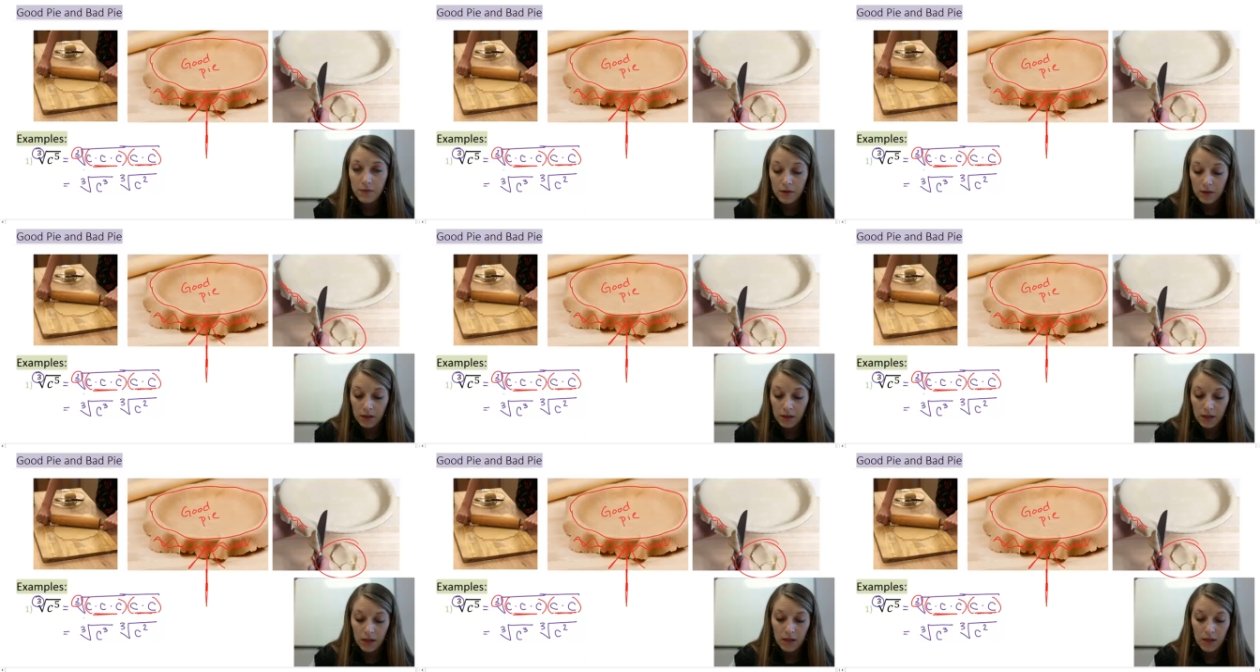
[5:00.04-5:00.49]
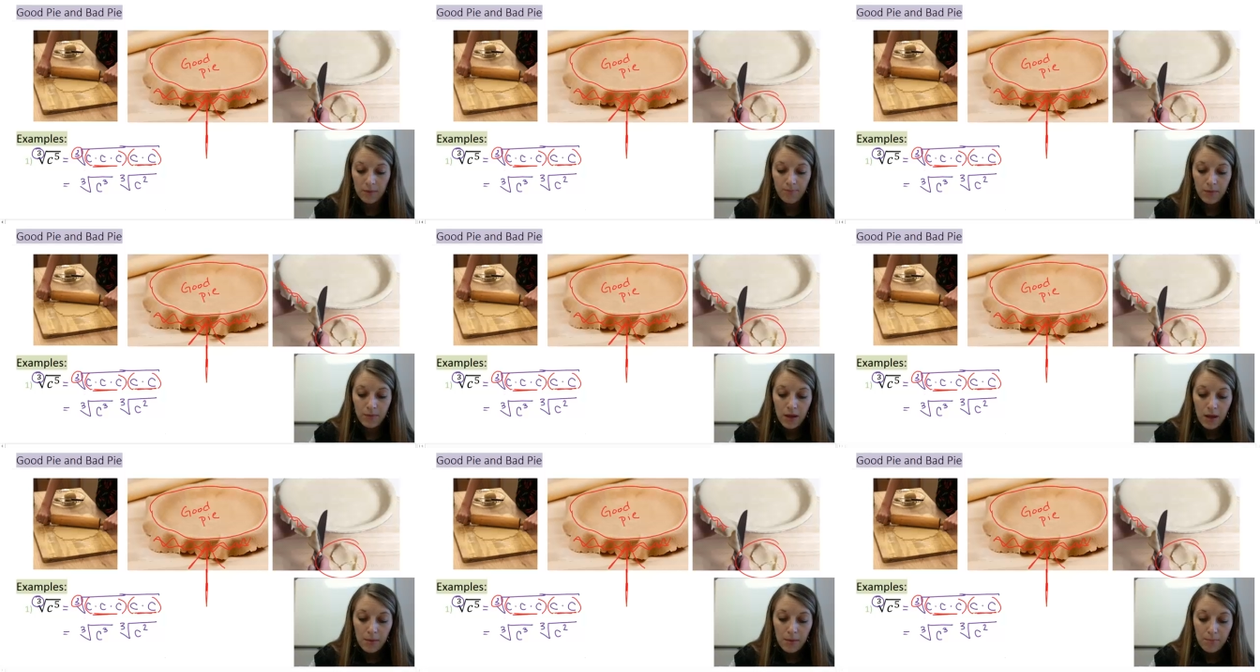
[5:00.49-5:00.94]
evenly,
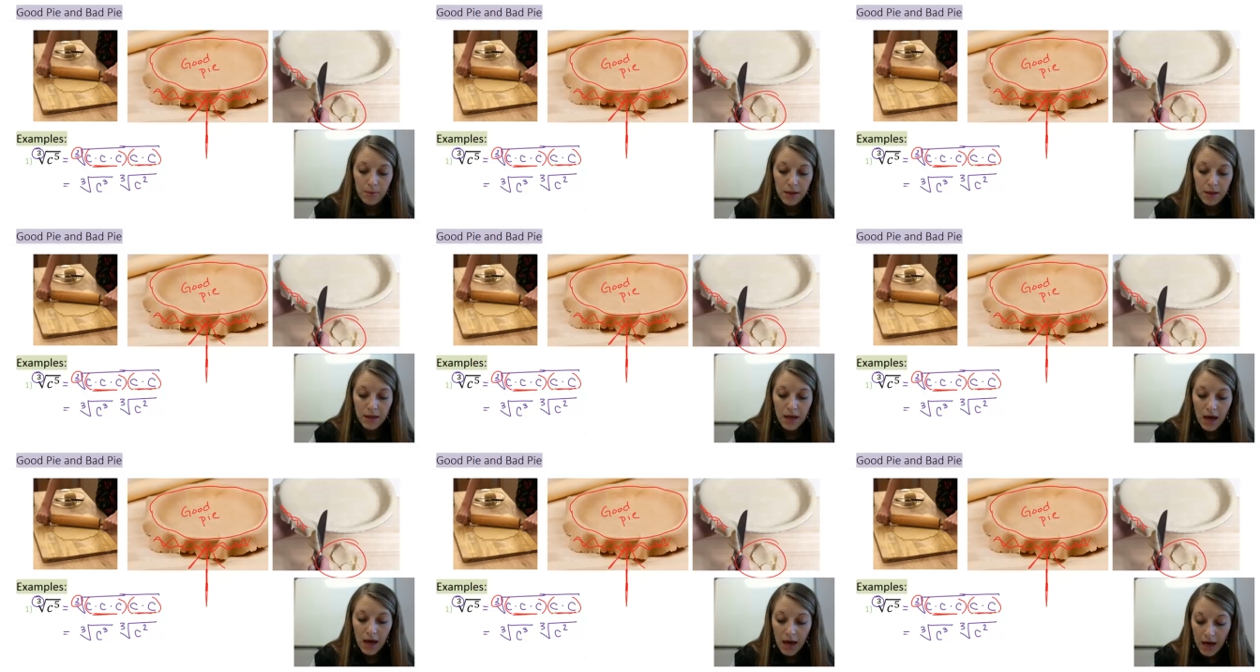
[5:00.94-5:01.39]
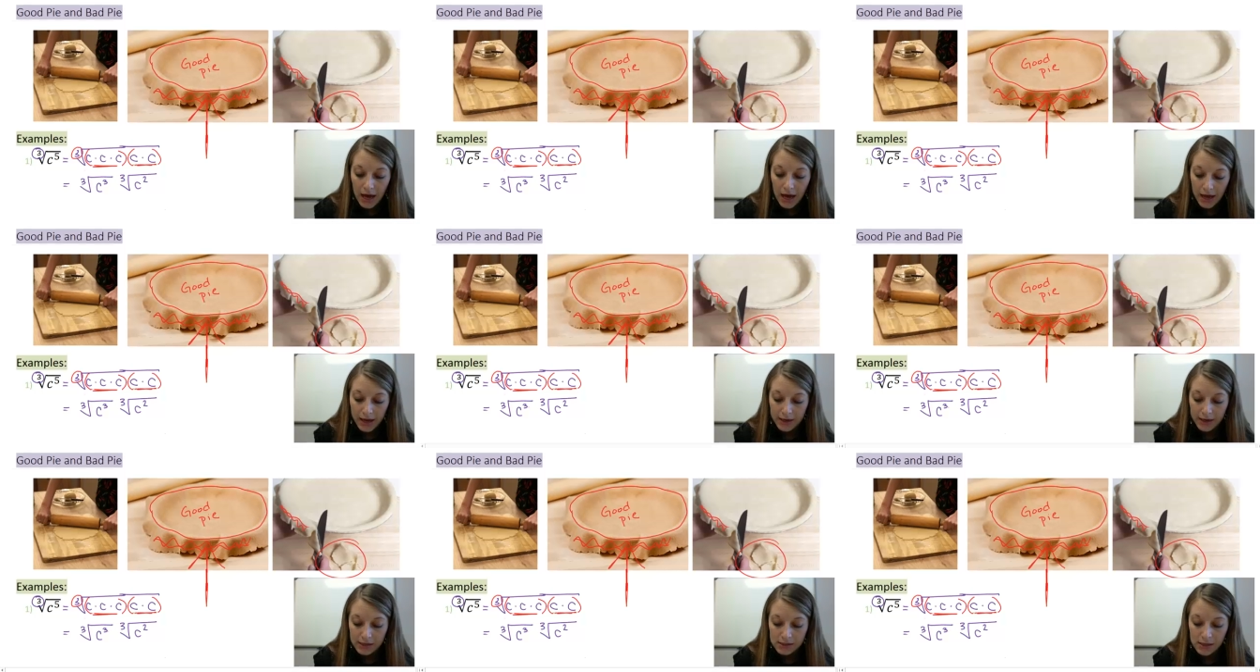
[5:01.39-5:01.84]

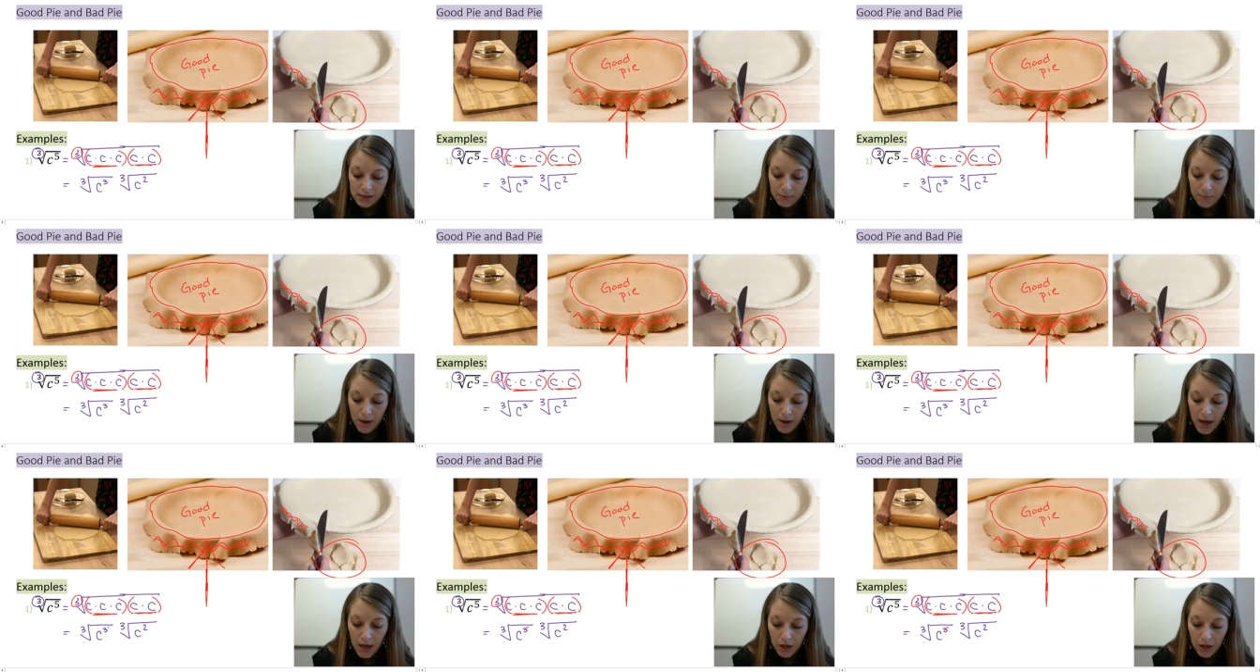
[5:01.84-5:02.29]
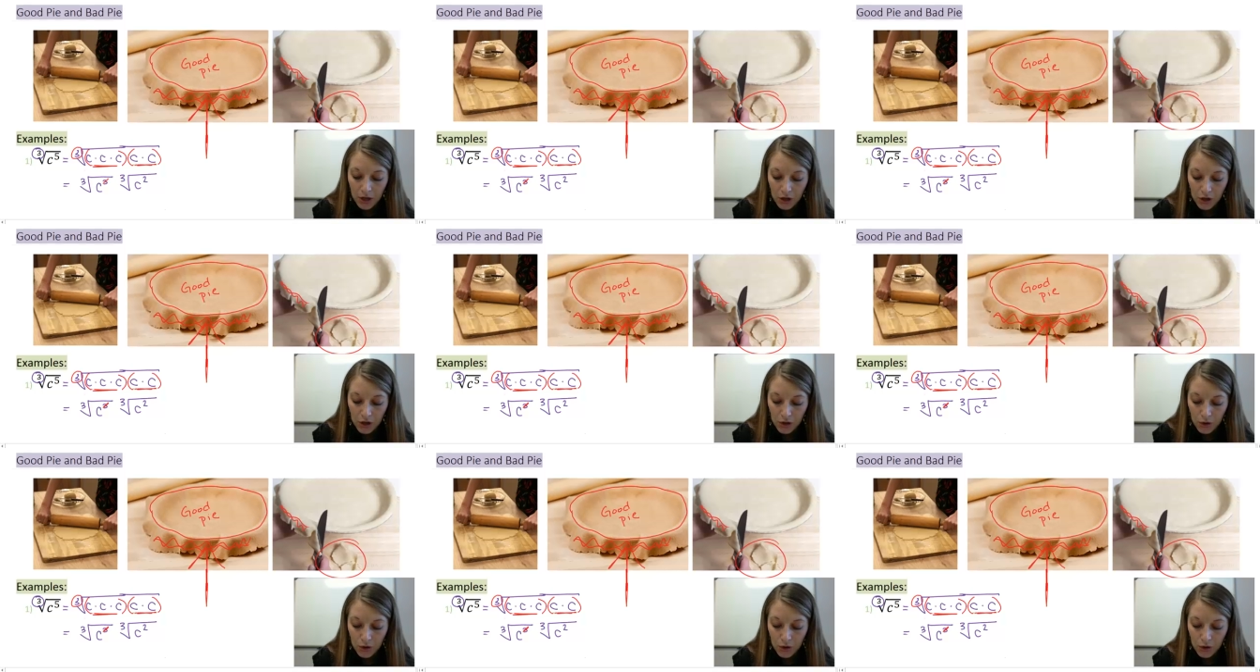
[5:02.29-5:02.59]
because my